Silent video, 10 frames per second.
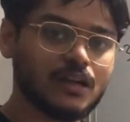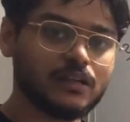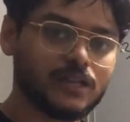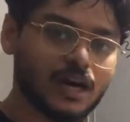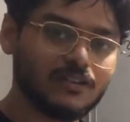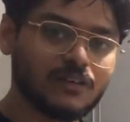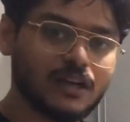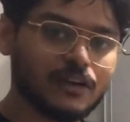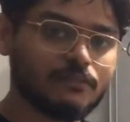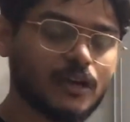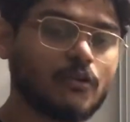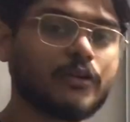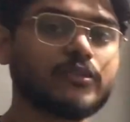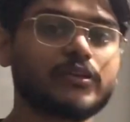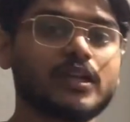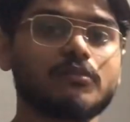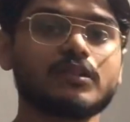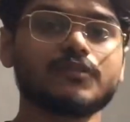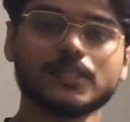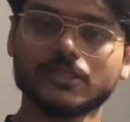Now we are going to deal
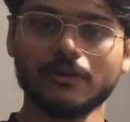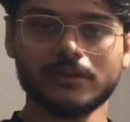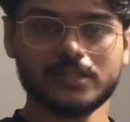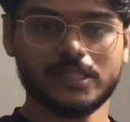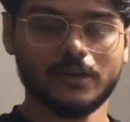with physiology